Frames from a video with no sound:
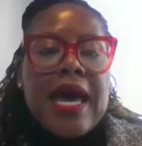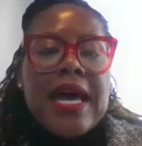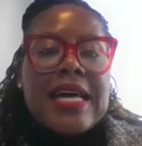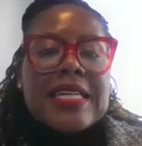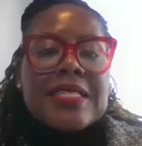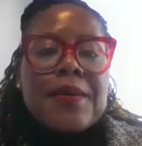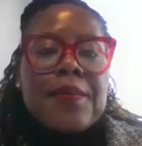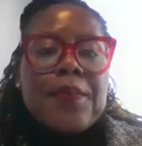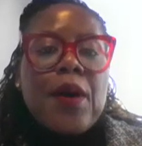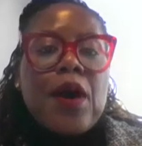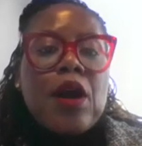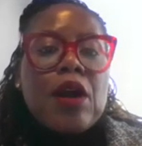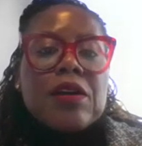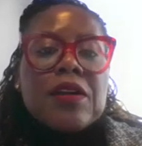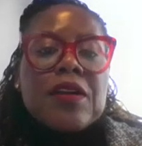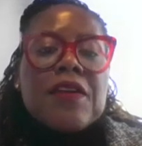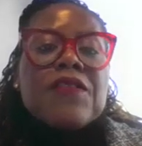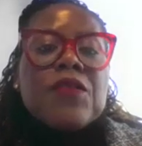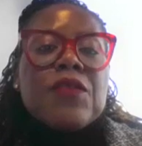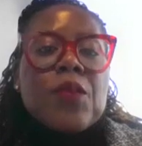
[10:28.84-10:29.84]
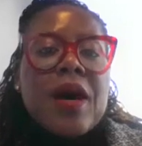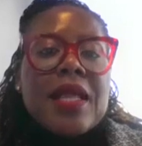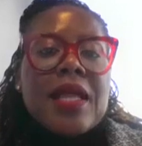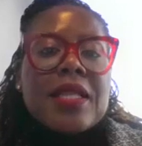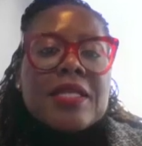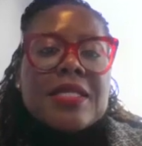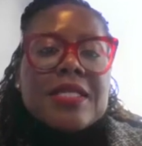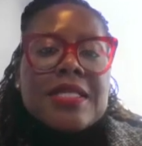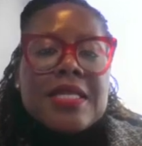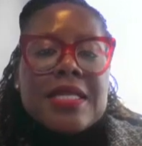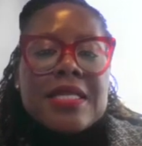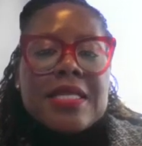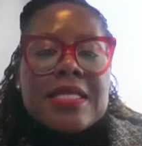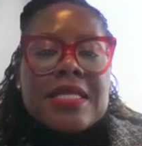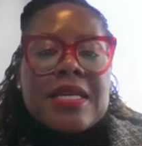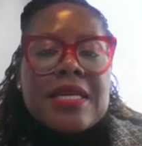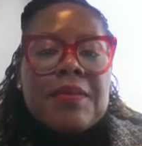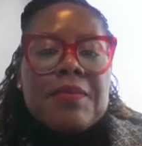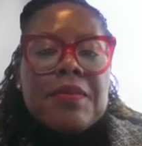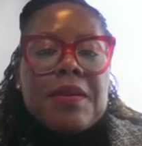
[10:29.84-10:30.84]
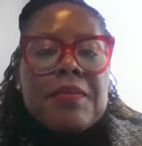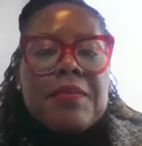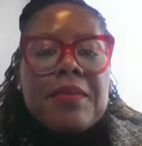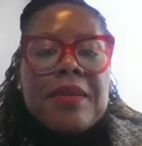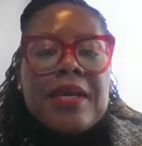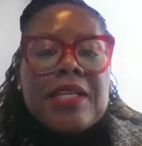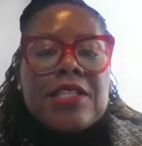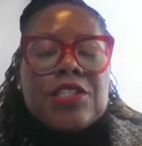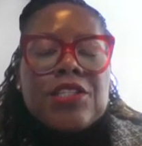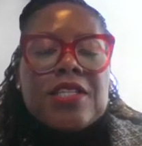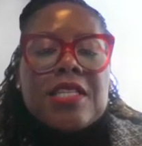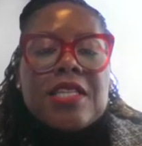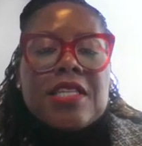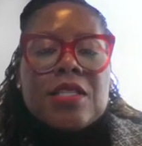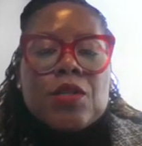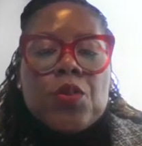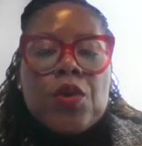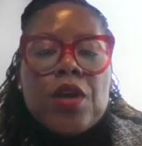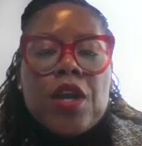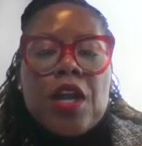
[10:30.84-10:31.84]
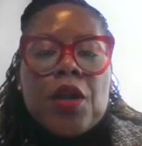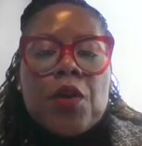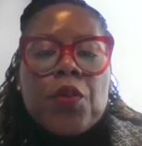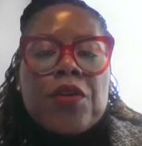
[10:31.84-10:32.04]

As a part of Wallace's commitment to this work,